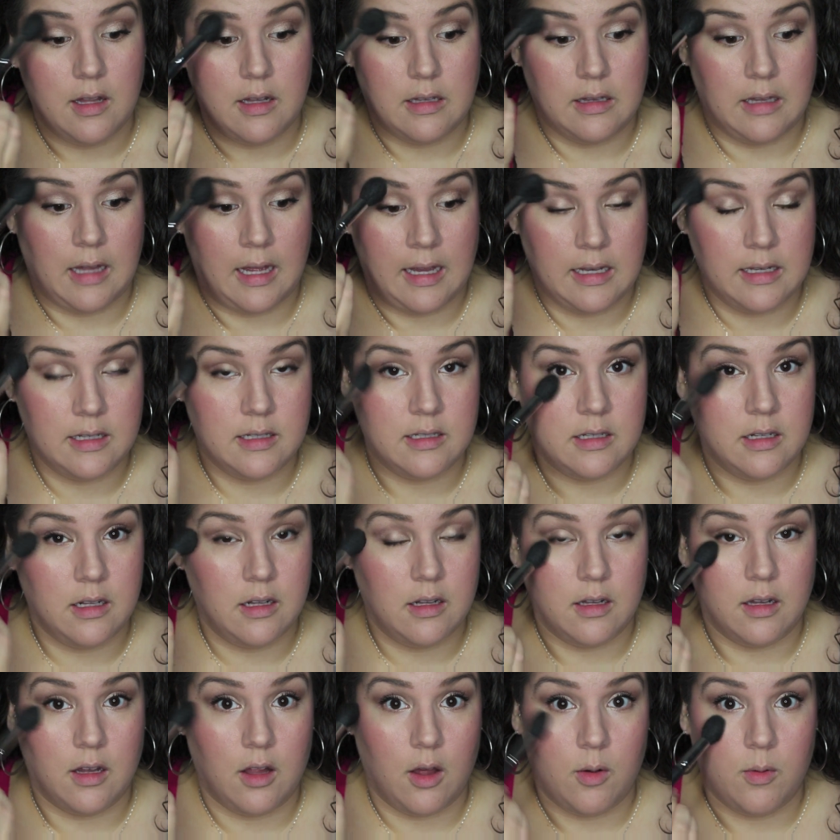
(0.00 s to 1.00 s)
lighten,
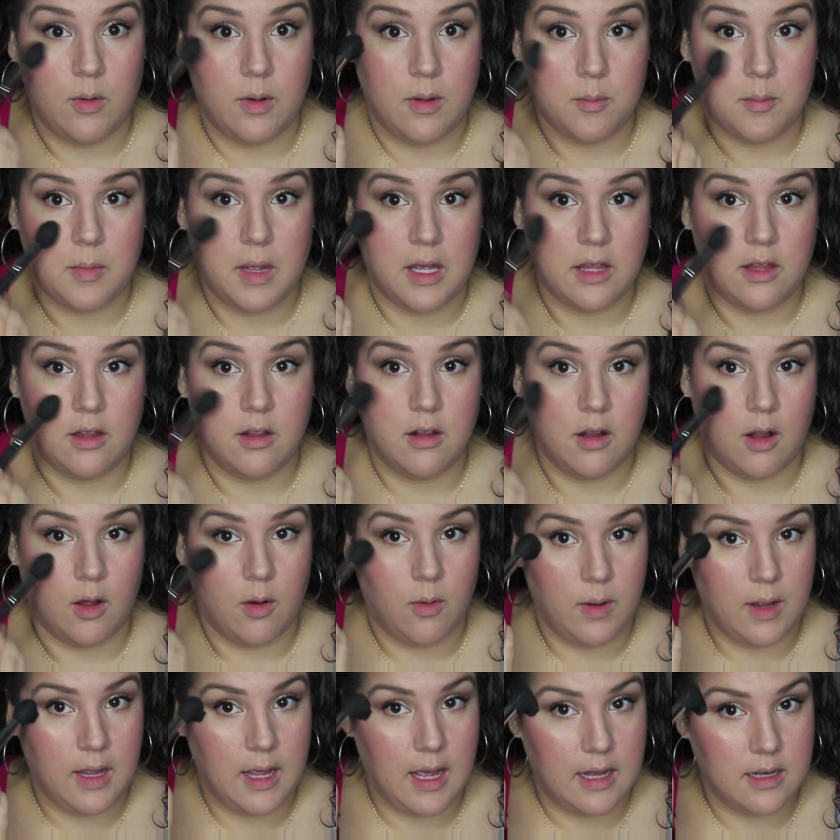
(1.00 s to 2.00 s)
glow, make you
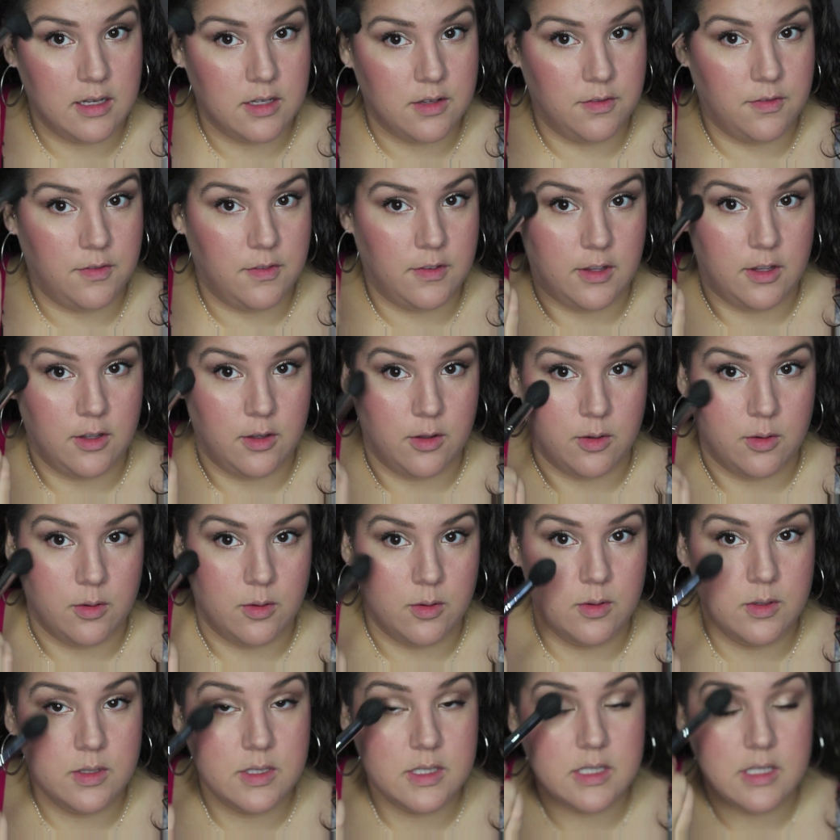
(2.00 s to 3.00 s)
glowy and
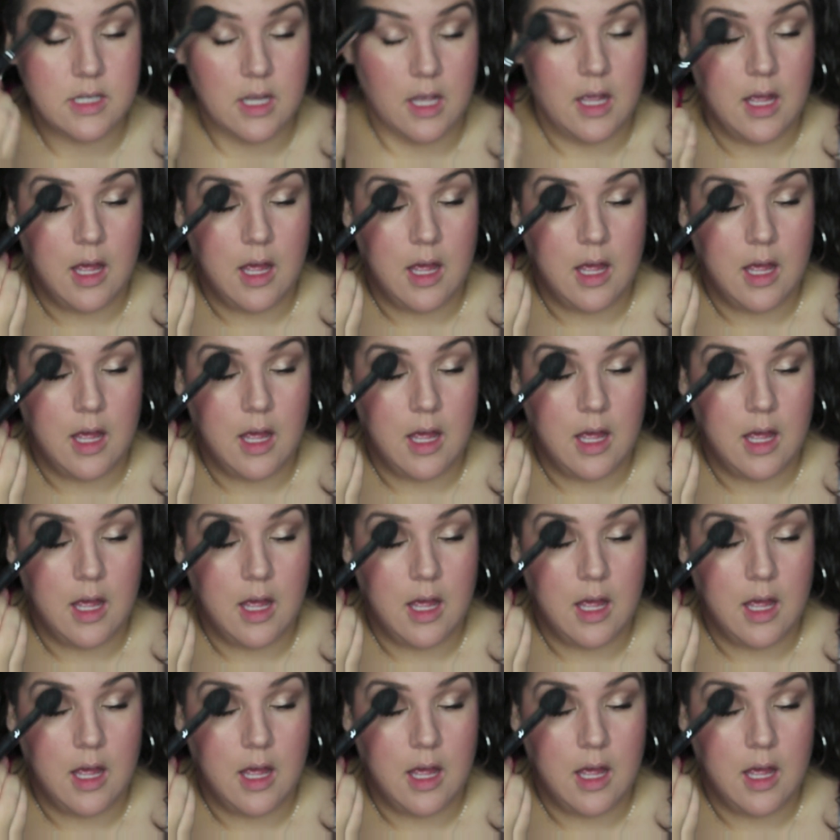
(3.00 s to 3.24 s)
diffuse.